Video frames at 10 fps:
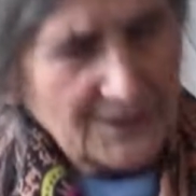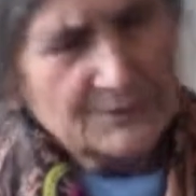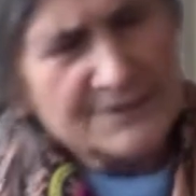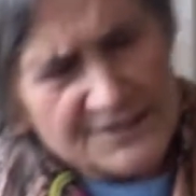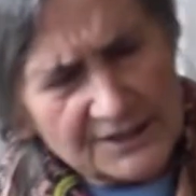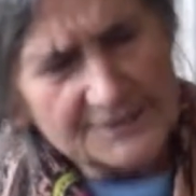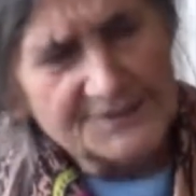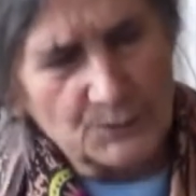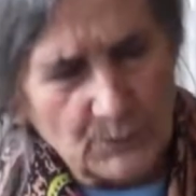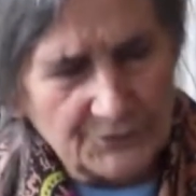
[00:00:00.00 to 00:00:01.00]
Results,
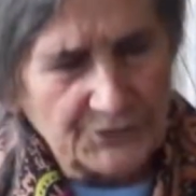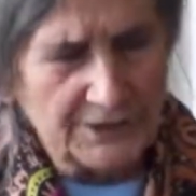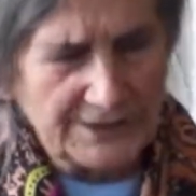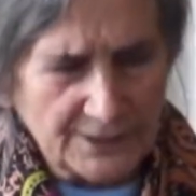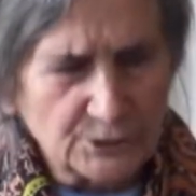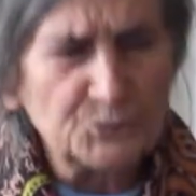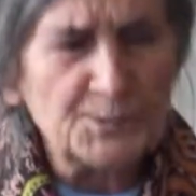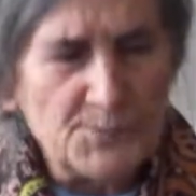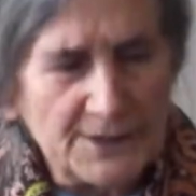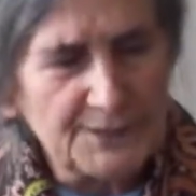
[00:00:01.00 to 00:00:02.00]
however, cannot
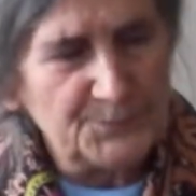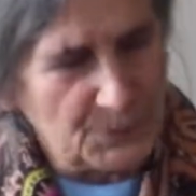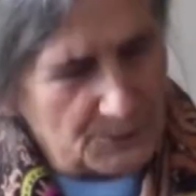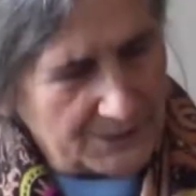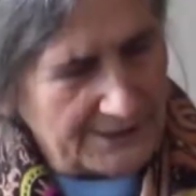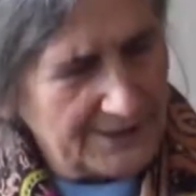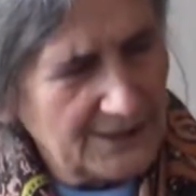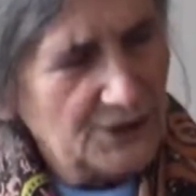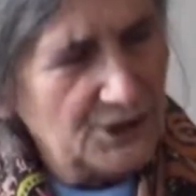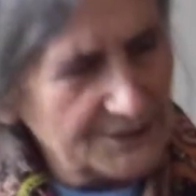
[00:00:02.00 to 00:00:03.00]
be made public
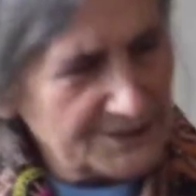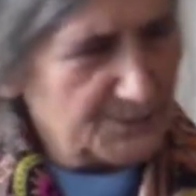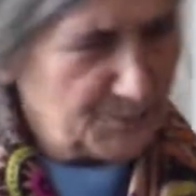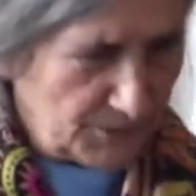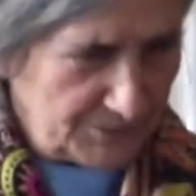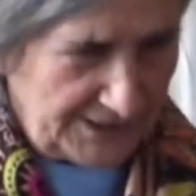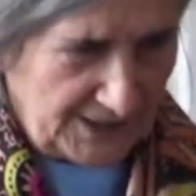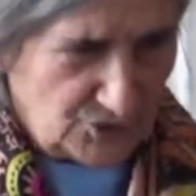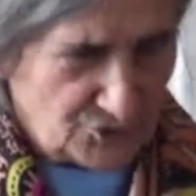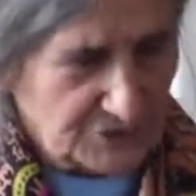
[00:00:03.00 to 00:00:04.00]
until
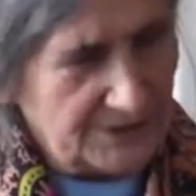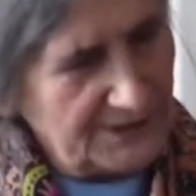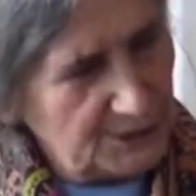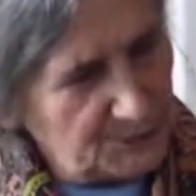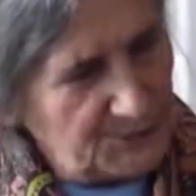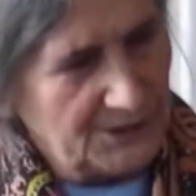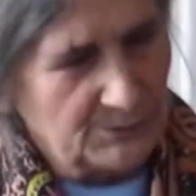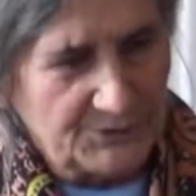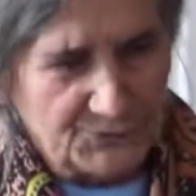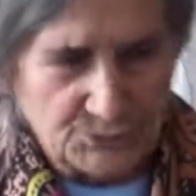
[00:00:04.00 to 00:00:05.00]
publication in a
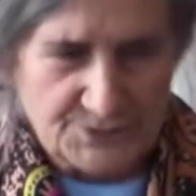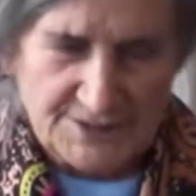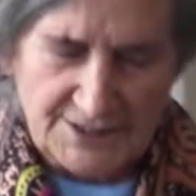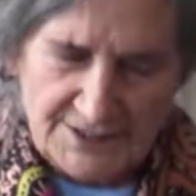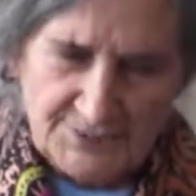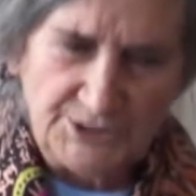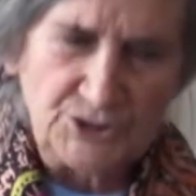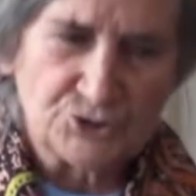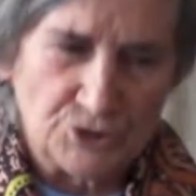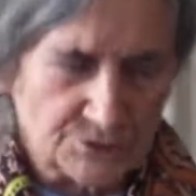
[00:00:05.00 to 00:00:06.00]
peer-reviewed
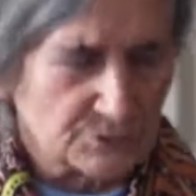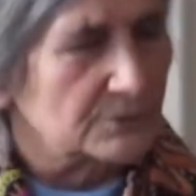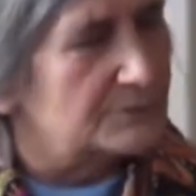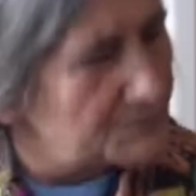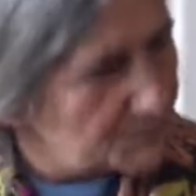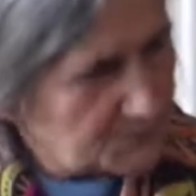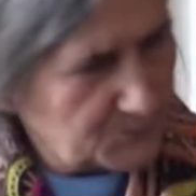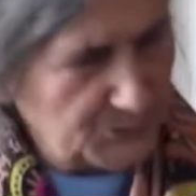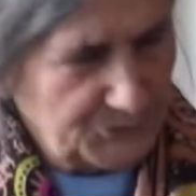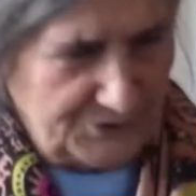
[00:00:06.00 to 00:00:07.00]
scientific journal.
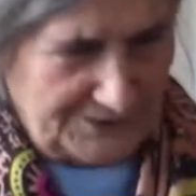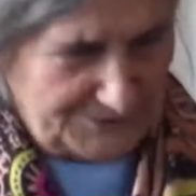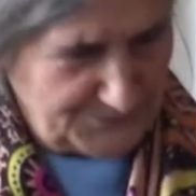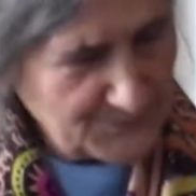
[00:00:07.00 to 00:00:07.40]
Perfect.